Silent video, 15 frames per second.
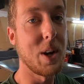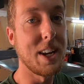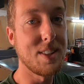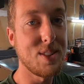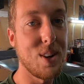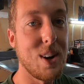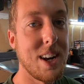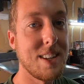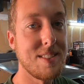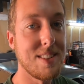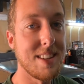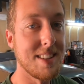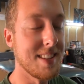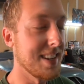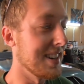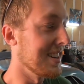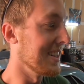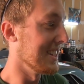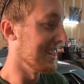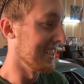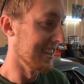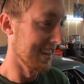race car, as you can tell,
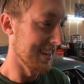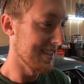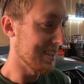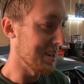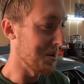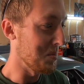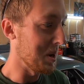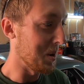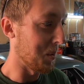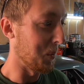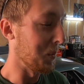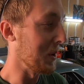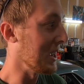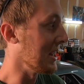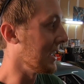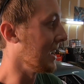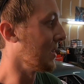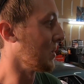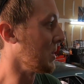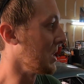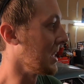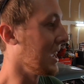and it's gonna be a really,
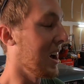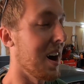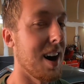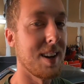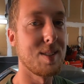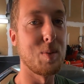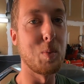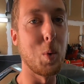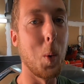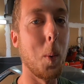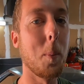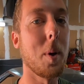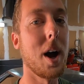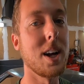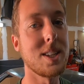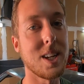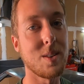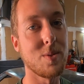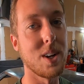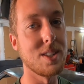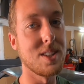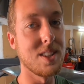really awesome, cool
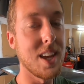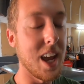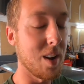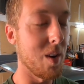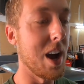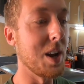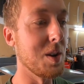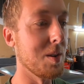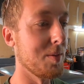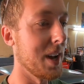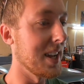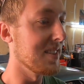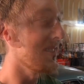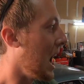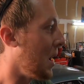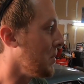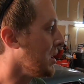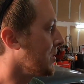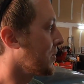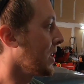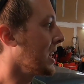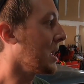project for us to take around to events. I
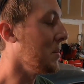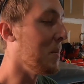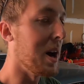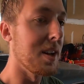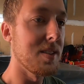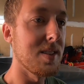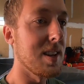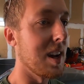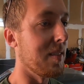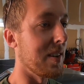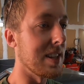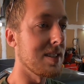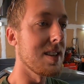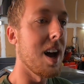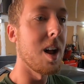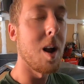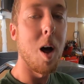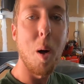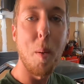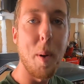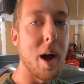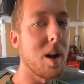mean, freaking melt stuff. It's not
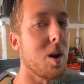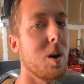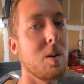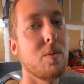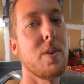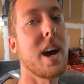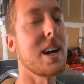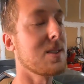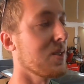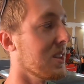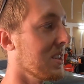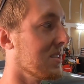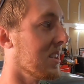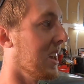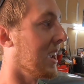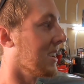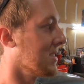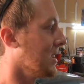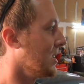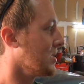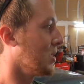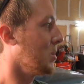all about going fast with this thing. It's
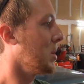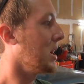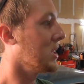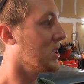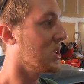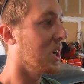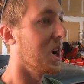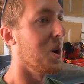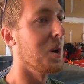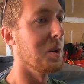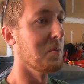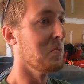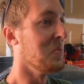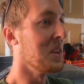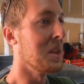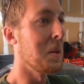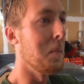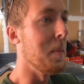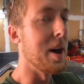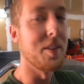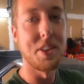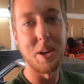also about the show and
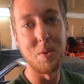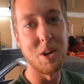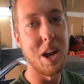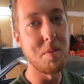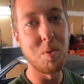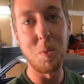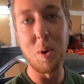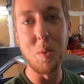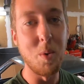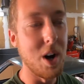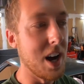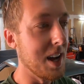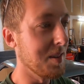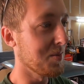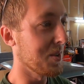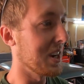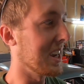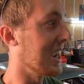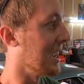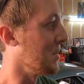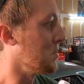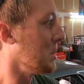melting whatever we want,
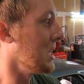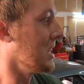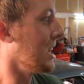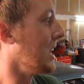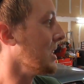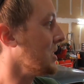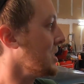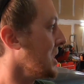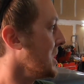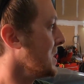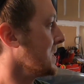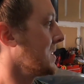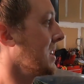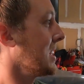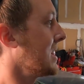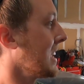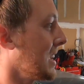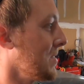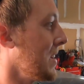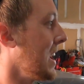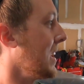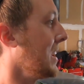freaking putting on shows. Think
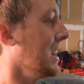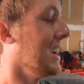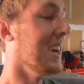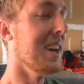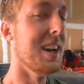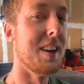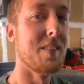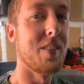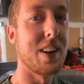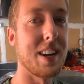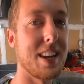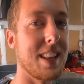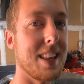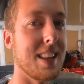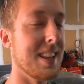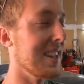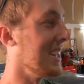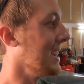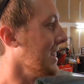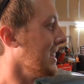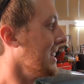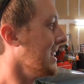about freaking
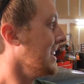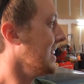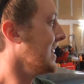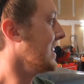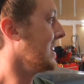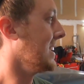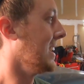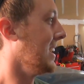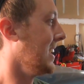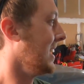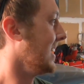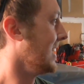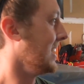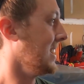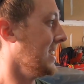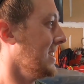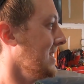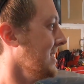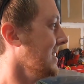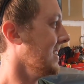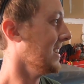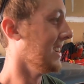first time it goes to the track and we get
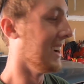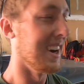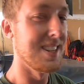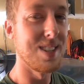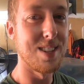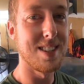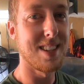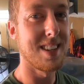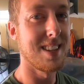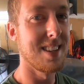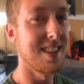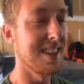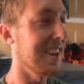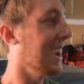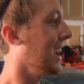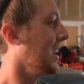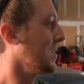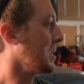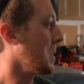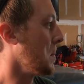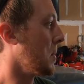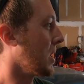to burn a demo car. Yeah,
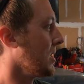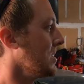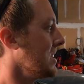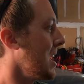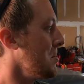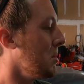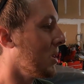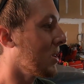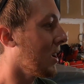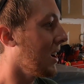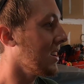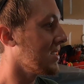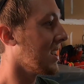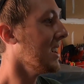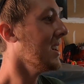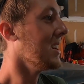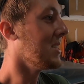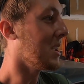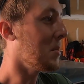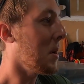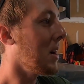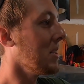we can burn demo cars.
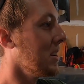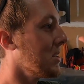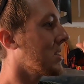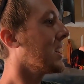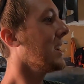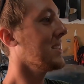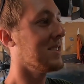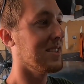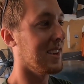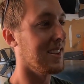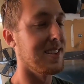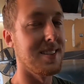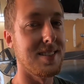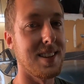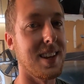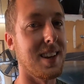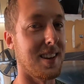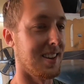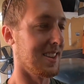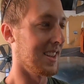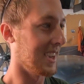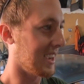Think about little kids seeing this thing.
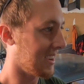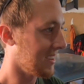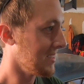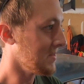Like,